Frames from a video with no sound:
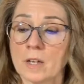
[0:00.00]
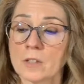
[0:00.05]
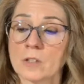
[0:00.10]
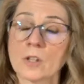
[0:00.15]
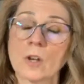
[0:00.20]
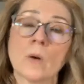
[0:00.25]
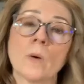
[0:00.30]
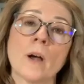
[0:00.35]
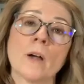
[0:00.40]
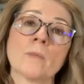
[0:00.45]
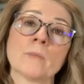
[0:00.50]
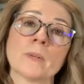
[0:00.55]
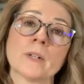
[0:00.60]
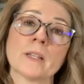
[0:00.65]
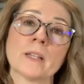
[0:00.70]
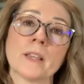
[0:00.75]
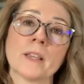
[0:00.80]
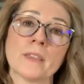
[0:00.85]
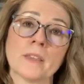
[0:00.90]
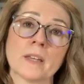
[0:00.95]
So I
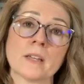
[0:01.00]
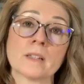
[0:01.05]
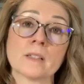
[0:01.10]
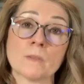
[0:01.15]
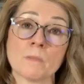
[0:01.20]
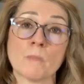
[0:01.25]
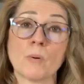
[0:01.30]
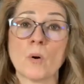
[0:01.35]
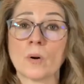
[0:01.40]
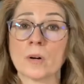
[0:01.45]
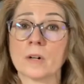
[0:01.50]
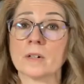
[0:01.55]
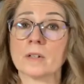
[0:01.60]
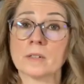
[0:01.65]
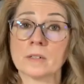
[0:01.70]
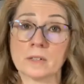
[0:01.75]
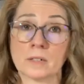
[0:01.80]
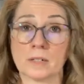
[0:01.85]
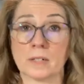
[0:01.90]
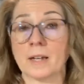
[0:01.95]
really think it's
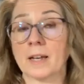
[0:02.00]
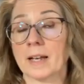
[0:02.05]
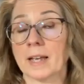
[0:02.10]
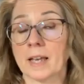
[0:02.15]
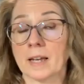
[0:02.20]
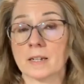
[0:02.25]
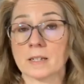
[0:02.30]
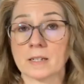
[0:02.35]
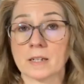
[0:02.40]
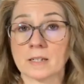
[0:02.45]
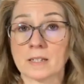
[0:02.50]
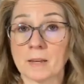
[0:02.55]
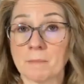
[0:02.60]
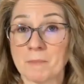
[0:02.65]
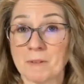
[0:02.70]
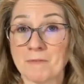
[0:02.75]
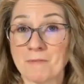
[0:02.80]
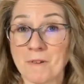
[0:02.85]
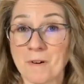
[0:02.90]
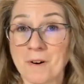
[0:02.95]
important, again, as I said
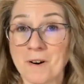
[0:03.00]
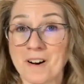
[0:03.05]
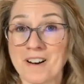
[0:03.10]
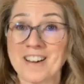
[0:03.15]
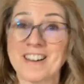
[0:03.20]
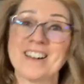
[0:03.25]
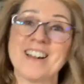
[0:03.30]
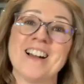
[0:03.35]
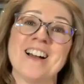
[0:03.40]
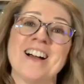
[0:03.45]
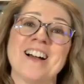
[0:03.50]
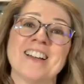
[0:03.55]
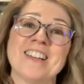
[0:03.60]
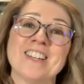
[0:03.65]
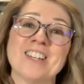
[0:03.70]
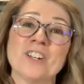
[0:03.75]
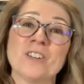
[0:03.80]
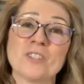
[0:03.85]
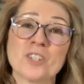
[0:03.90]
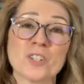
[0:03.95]
before,
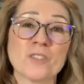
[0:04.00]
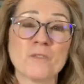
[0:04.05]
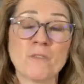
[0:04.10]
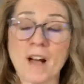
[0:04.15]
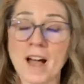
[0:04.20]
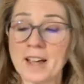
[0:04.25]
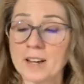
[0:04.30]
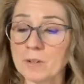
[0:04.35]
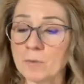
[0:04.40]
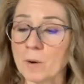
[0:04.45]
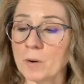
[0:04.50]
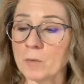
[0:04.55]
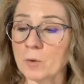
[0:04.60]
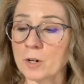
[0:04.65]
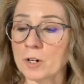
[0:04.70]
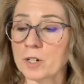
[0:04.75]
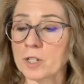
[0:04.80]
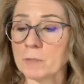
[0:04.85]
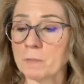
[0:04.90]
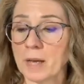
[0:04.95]
you know, just find what
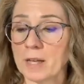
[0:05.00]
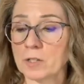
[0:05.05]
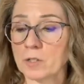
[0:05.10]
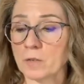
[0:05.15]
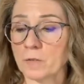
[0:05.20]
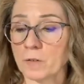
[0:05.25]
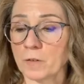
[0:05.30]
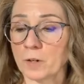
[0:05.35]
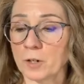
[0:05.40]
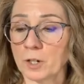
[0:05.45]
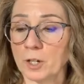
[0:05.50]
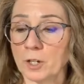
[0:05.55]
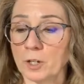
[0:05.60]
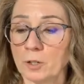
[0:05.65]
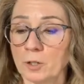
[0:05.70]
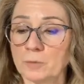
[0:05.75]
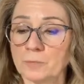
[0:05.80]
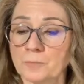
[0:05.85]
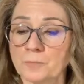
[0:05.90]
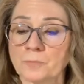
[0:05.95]
works best for you.
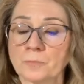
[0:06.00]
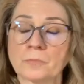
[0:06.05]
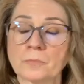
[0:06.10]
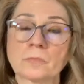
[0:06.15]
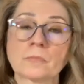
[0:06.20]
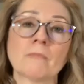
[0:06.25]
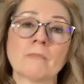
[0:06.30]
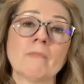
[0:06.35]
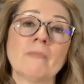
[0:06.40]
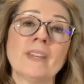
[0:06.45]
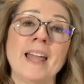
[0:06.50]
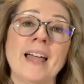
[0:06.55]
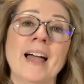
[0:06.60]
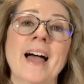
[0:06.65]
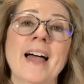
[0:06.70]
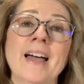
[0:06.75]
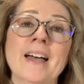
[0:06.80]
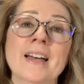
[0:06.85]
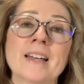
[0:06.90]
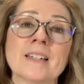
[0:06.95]

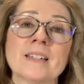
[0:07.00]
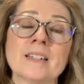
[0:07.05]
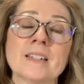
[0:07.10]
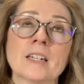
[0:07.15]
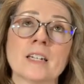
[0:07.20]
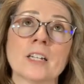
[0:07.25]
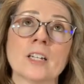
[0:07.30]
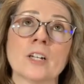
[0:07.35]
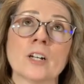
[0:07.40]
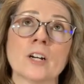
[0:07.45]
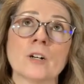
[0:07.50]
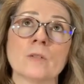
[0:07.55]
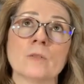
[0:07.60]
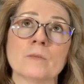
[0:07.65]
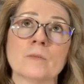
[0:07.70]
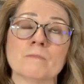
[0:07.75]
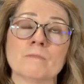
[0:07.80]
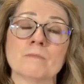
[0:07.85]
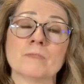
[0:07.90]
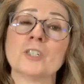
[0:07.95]
And, you
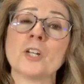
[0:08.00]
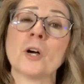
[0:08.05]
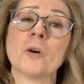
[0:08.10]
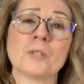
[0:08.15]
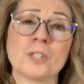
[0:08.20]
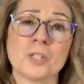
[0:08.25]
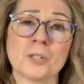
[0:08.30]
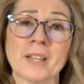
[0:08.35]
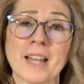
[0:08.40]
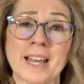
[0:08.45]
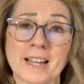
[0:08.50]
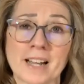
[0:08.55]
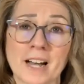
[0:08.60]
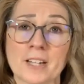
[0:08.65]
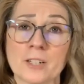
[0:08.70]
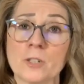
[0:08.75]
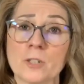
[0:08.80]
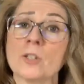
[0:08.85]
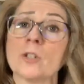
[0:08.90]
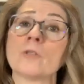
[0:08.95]
know, don't do like
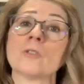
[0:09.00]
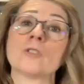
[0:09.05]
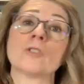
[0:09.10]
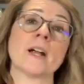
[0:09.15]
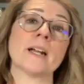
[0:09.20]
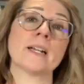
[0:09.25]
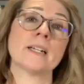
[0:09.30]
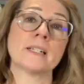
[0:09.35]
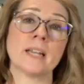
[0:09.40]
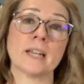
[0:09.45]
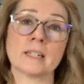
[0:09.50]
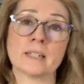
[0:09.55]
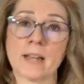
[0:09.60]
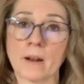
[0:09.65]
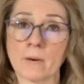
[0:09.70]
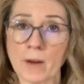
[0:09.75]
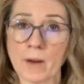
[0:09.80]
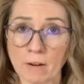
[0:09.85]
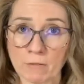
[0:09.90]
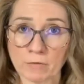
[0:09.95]
I do. Don't try to take
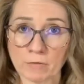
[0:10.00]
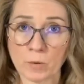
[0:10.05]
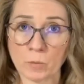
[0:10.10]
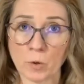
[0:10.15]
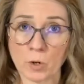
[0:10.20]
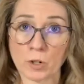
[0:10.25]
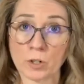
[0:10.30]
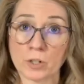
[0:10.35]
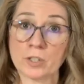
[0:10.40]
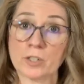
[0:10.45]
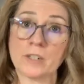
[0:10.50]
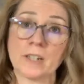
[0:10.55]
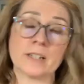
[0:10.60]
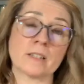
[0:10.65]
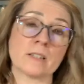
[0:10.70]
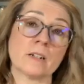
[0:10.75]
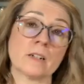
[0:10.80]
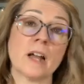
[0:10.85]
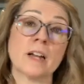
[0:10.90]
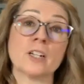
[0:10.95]
down every word.
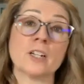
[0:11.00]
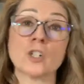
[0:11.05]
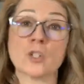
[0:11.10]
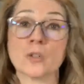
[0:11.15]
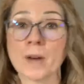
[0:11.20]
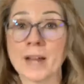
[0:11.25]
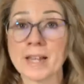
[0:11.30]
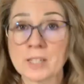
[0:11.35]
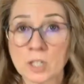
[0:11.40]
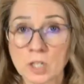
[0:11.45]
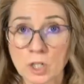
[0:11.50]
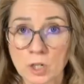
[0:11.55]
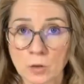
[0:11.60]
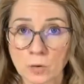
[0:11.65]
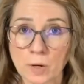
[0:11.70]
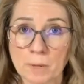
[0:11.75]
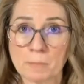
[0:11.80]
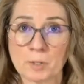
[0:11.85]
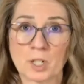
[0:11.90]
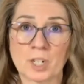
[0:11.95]
It's not a
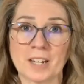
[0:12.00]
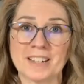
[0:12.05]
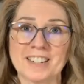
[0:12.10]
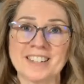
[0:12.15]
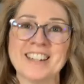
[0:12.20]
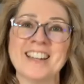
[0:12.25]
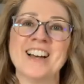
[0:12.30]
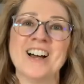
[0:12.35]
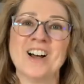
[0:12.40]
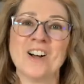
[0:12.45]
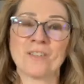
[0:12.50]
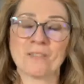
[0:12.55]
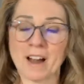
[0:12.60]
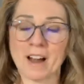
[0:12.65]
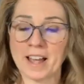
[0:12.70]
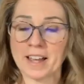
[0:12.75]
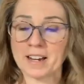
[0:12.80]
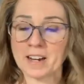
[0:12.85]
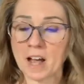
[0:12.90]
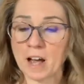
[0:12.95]
transcription,
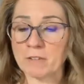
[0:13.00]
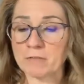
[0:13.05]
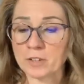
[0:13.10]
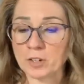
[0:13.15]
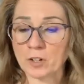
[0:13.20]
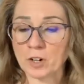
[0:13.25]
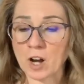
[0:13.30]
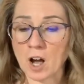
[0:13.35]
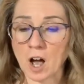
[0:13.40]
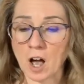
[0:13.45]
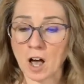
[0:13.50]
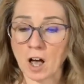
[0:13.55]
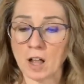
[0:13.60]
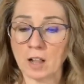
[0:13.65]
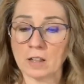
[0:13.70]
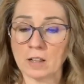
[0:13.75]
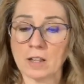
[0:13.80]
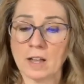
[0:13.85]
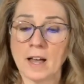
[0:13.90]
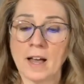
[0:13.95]
right, of your
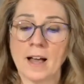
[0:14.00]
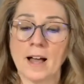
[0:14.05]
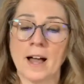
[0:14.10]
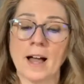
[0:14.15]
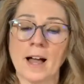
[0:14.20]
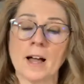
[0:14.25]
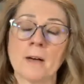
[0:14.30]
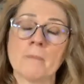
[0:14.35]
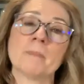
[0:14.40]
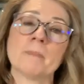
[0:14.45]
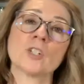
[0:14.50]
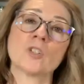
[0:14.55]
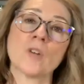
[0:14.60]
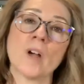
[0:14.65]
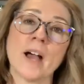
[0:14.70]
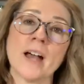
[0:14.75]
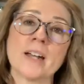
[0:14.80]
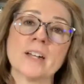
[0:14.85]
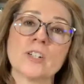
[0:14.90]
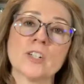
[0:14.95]
call. But
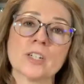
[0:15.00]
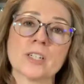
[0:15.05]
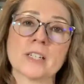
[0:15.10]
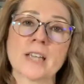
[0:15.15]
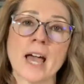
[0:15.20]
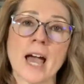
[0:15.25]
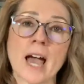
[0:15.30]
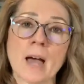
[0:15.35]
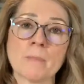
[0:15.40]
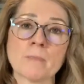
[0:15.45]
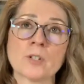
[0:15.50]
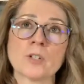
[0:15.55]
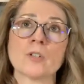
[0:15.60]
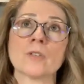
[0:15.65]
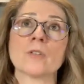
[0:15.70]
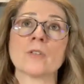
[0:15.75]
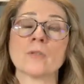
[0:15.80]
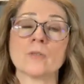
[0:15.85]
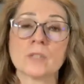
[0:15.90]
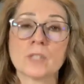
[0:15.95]
try to just
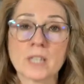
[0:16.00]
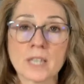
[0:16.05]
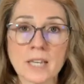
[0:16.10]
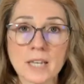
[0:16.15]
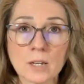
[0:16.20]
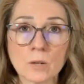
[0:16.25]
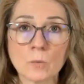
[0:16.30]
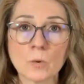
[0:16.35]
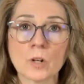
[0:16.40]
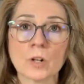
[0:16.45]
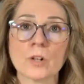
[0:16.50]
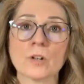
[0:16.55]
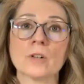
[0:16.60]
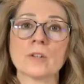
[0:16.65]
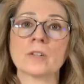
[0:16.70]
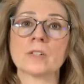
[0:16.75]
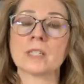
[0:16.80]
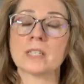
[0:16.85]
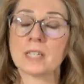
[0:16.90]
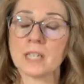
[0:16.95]
capture those key
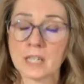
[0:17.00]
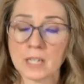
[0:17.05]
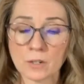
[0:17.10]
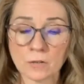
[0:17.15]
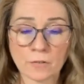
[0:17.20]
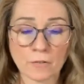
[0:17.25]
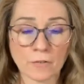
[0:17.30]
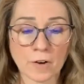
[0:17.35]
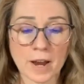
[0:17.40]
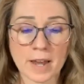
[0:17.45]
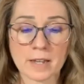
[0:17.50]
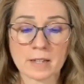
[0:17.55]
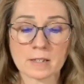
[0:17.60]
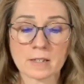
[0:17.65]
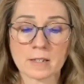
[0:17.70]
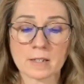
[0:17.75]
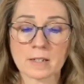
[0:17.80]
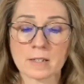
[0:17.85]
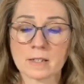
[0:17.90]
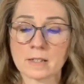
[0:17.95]
words, key
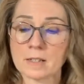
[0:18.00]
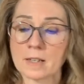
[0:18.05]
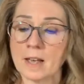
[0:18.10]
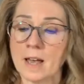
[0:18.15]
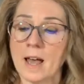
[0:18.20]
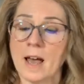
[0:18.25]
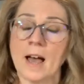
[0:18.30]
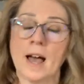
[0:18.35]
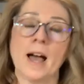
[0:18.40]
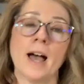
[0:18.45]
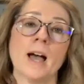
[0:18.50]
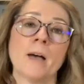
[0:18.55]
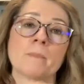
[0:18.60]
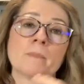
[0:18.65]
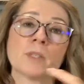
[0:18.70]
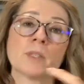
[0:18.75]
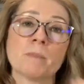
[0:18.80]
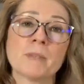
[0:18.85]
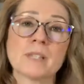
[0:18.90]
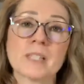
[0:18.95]
phrases,
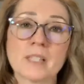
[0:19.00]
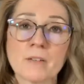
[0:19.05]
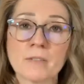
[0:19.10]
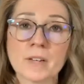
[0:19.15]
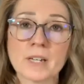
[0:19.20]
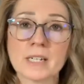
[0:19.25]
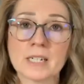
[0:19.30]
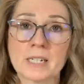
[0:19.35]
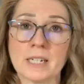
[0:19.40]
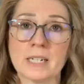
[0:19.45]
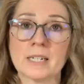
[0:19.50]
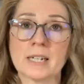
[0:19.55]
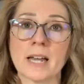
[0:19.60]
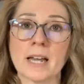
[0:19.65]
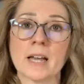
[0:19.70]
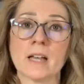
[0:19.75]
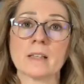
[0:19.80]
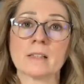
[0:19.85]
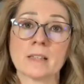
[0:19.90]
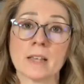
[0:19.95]
specific
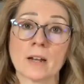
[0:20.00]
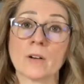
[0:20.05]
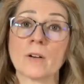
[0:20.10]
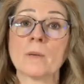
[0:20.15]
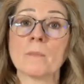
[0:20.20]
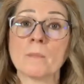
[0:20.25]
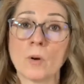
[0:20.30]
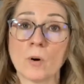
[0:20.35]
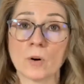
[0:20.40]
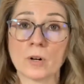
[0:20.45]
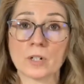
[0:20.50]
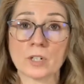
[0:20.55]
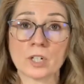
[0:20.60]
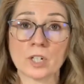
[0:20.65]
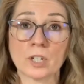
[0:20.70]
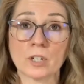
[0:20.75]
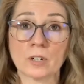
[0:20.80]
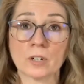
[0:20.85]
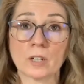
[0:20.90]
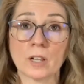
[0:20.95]
details that are important
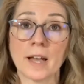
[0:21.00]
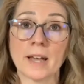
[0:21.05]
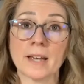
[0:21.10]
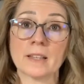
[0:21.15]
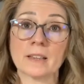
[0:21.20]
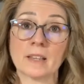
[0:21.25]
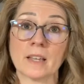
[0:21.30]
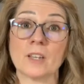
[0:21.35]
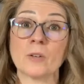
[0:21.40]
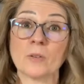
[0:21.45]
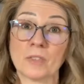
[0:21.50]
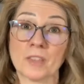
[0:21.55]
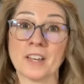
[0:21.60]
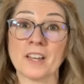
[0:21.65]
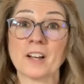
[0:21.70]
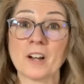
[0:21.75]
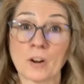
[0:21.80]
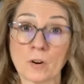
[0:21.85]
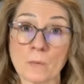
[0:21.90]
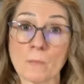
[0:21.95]
to your client that you
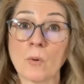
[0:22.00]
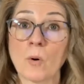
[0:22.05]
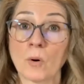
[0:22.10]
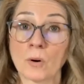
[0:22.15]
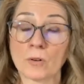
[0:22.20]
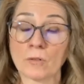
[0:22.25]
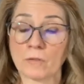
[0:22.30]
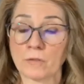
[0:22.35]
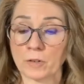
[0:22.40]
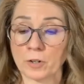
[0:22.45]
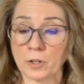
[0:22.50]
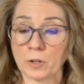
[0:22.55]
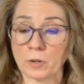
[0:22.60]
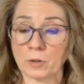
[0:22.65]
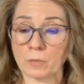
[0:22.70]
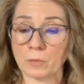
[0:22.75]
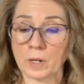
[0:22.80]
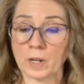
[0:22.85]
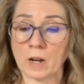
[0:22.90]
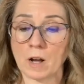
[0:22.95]
think are important for you
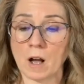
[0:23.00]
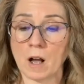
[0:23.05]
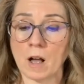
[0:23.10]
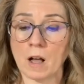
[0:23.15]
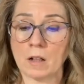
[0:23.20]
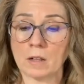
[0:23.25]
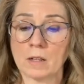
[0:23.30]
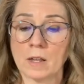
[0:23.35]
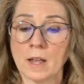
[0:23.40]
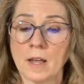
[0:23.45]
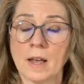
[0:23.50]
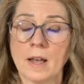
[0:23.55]
to recall.